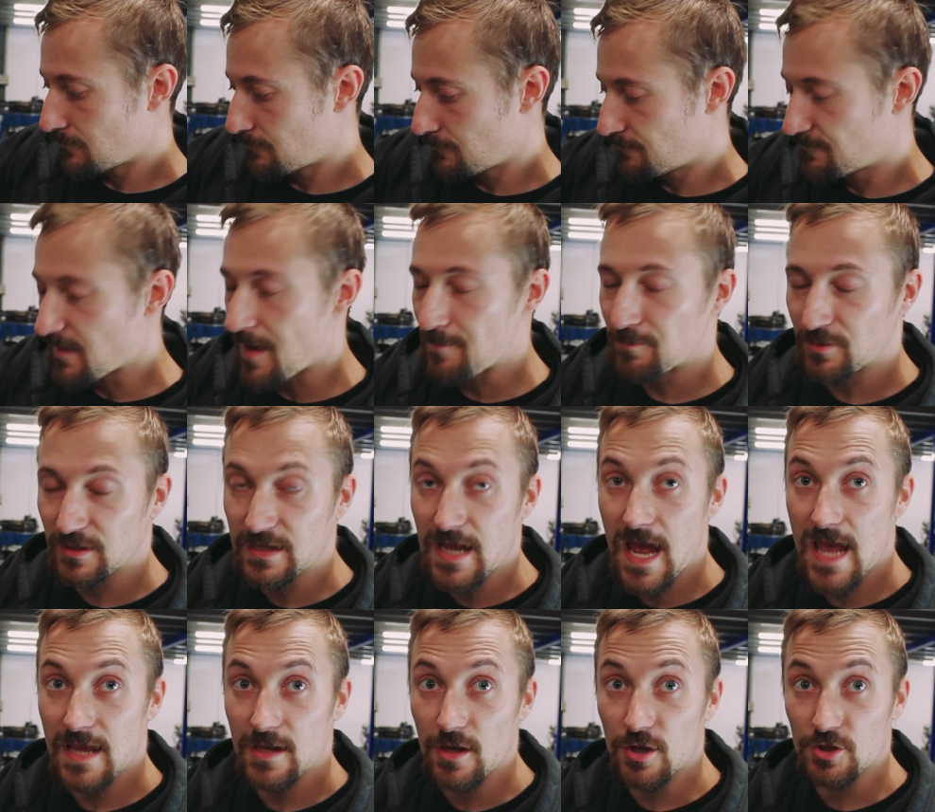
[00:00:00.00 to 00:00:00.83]

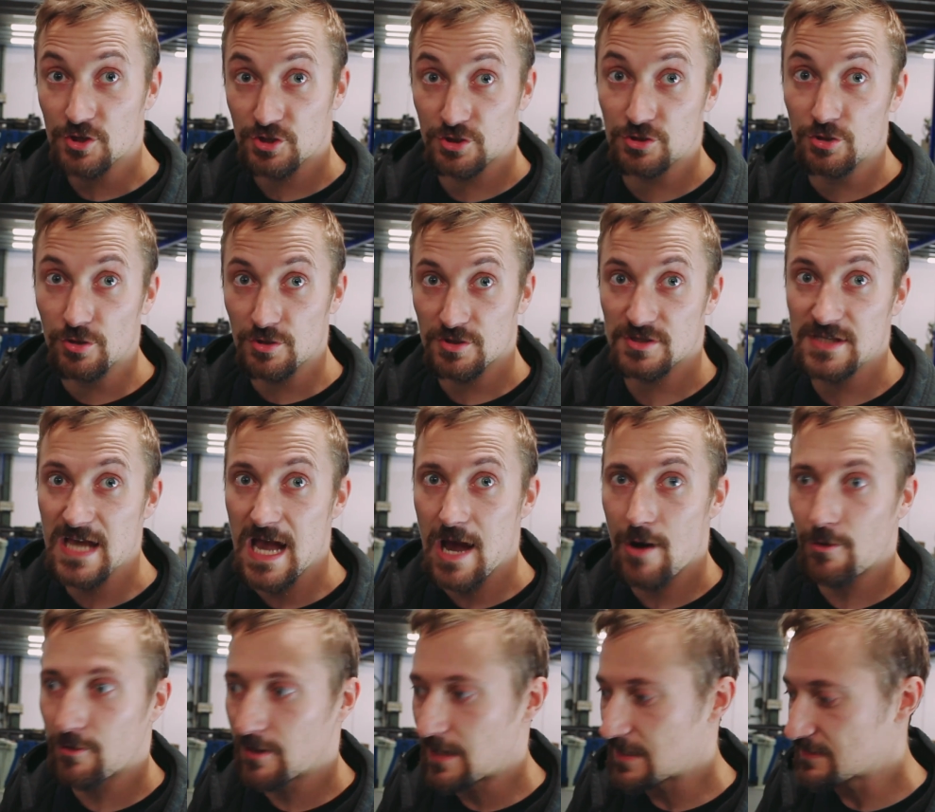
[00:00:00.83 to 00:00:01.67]
fabricate a strut
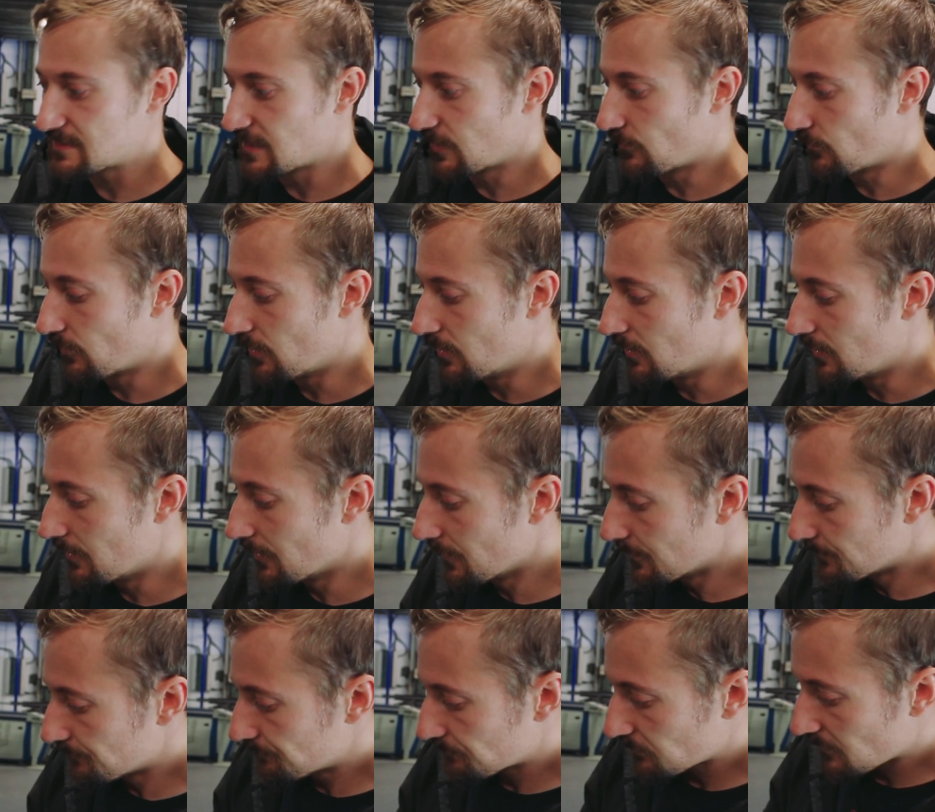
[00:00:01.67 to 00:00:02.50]
tower, as it were,
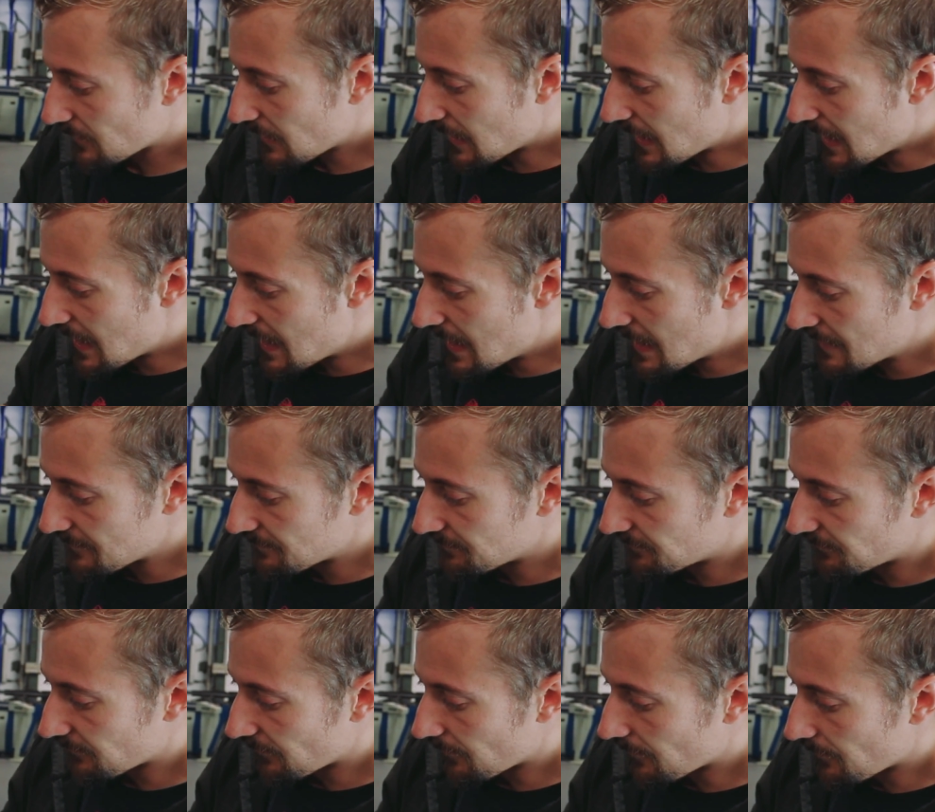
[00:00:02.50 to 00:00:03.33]

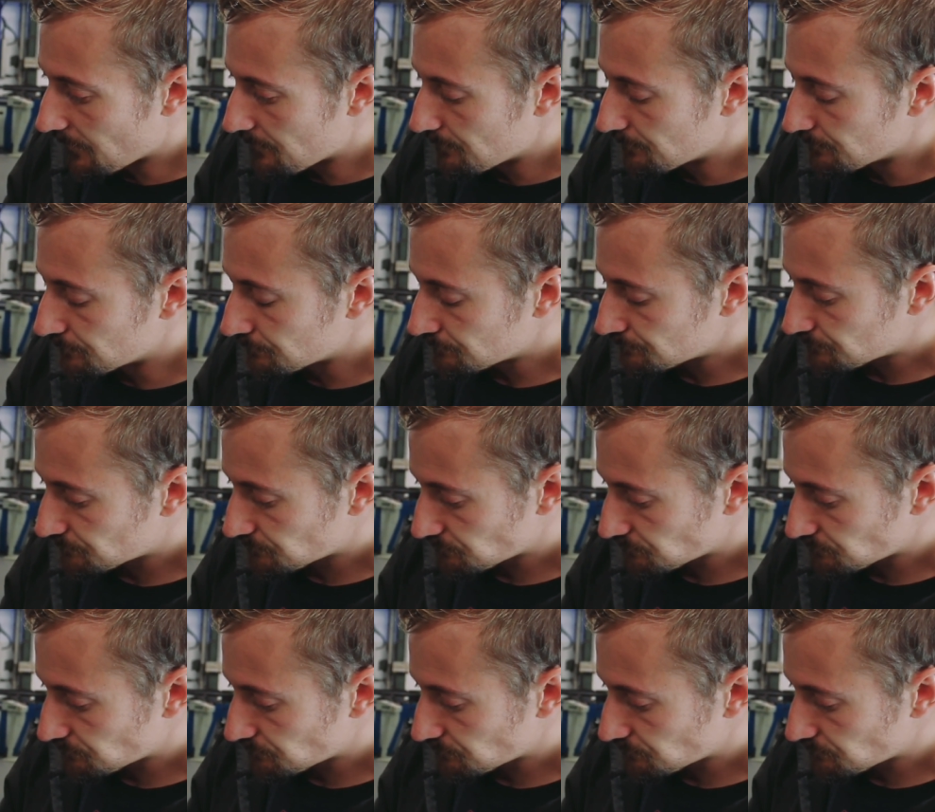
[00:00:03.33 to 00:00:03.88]
and